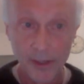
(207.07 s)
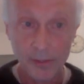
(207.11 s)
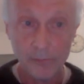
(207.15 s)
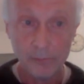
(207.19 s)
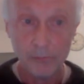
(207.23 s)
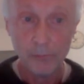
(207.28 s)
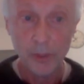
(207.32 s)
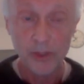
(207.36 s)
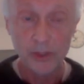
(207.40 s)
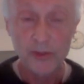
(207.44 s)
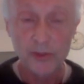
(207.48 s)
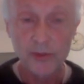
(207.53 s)

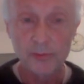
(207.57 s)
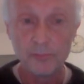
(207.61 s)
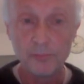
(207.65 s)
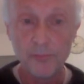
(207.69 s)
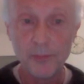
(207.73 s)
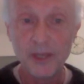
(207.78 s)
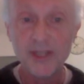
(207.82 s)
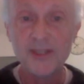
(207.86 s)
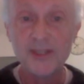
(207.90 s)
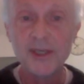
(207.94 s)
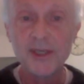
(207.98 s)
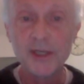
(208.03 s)
But
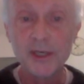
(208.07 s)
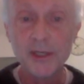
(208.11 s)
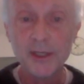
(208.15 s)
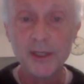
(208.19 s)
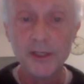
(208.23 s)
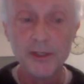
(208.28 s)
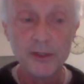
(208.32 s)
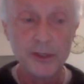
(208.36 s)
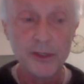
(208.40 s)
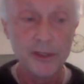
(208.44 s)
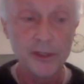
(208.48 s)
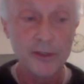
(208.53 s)
basically,
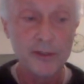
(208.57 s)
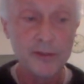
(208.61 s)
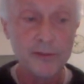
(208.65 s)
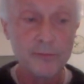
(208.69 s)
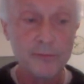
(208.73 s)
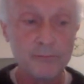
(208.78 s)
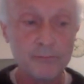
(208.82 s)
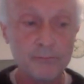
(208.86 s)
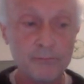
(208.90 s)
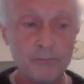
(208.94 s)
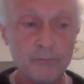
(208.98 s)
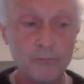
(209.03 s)
the
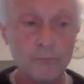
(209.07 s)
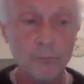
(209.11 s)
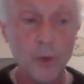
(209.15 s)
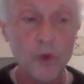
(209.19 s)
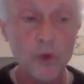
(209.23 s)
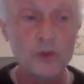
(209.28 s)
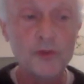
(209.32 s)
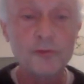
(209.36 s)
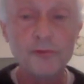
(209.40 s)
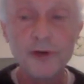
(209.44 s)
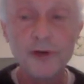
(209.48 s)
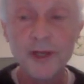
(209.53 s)

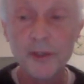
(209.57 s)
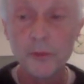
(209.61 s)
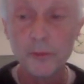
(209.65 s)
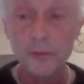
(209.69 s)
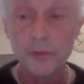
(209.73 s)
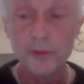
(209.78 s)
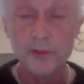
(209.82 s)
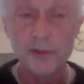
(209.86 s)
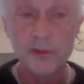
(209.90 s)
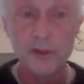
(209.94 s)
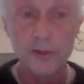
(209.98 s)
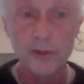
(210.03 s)
most
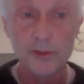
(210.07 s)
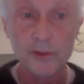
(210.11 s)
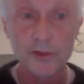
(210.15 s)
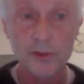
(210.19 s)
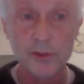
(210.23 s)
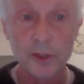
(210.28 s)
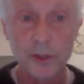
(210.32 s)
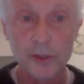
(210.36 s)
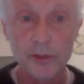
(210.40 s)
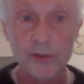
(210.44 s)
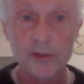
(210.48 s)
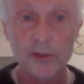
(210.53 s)
frequent
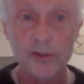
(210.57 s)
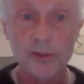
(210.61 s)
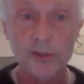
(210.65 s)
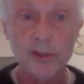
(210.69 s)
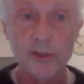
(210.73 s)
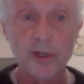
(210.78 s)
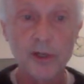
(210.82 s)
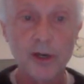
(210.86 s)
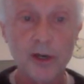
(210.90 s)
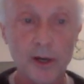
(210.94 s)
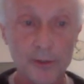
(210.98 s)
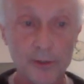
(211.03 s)
constructs
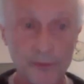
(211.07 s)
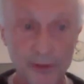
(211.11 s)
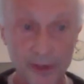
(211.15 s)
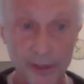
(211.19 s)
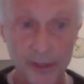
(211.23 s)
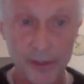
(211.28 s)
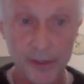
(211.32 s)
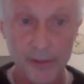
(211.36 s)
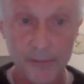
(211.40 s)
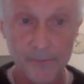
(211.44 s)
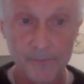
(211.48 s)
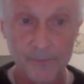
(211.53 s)
are
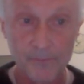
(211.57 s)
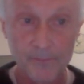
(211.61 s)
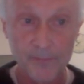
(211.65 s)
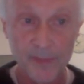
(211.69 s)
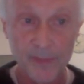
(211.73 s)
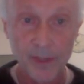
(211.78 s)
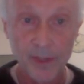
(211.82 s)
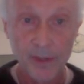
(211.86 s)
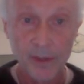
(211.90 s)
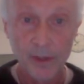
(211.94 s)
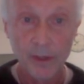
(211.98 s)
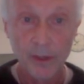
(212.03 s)
there.
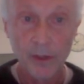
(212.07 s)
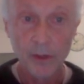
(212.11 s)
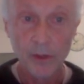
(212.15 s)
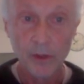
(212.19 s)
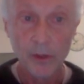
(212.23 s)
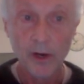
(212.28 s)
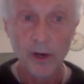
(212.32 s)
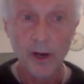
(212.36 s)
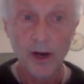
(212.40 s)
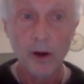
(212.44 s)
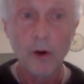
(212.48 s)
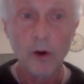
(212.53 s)

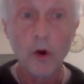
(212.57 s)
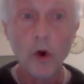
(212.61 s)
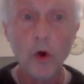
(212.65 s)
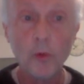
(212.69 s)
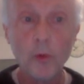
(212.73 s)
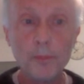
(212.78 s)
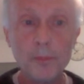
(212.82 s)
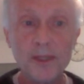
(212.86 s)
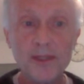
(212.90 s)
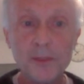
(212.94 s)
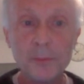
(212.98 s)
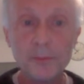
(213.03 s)
Our
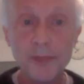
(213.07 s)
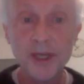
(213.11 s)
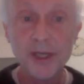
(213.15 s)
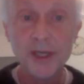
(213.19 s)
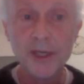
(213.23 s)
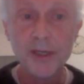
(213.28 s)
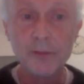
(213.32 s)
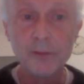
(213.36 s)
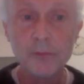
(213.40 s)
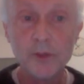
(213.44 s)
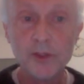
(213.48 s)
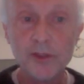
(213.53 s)
hope at the
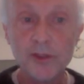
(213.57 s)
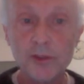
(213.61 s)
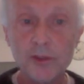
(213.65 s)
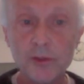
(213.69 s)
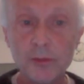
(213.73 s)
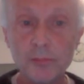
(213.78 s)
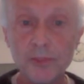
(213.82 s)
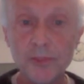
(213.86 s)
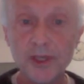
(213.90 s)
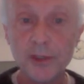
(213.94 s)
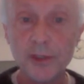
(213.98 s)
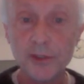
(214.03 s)
beginning was to
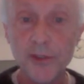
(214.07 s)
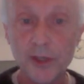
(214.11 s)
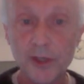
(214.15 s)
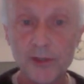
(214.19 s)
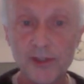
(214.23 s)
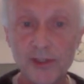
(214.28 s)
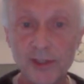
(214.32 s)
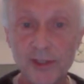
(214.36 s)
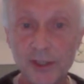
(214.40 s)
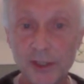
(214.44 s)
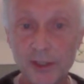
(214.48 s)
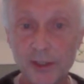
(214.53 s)
be
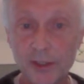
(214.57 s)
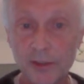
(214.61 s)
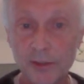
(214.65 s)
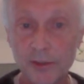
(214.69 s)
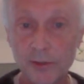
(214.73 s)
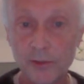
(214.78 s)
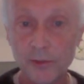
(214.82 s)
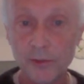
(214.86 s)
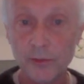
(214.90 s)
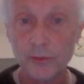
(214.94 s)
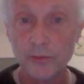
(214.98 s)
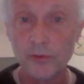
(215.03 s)
agnostic
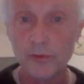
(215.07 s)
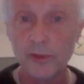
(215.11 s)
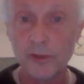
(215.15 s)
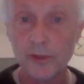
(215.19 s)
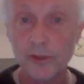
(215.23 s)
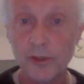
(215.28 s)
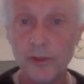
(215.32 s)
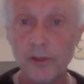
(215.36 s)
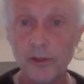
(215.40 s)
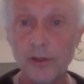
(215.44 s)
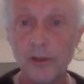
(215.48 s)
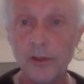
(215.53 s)
to
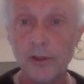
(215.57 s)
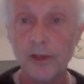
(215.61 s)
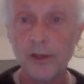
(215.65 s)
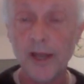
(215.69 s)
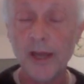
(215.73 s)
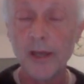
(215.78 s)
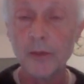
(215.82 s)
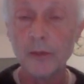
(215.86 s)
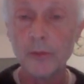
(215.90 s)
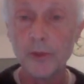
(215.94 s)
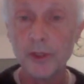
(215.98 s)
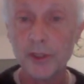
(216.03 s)
the
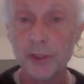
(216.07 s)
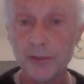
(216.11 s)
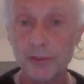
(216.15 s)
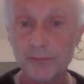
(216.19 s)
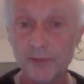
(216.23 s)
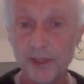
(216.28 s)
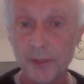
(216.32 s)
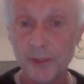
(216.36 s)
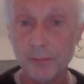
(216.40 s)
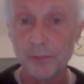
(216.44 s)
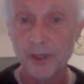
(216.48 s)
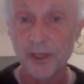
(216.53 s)
language of
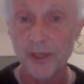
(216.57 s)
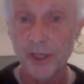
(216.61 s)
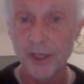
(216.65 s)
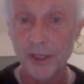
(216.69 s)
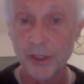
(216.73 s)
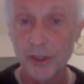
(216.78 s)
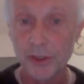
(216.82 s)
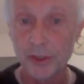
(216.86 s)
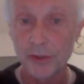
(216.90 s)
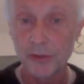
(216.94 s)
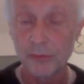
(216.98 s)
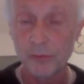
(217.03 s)
the
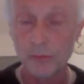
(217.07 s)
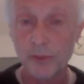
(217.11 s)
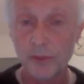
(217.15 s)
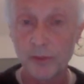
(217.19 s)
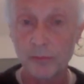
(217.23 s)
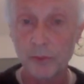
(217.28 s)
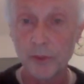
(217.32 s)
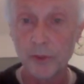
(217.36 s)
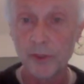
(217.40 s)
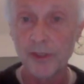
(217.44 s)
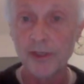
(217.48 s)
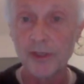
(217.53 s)
application we're
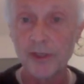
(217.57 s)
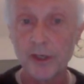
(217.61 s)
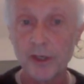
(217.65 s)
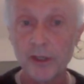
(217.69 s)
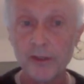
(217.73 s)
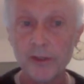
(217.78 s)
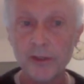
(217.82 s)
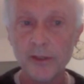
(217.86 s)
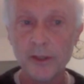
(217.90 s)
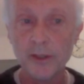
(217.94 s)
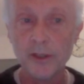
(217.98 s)
working on.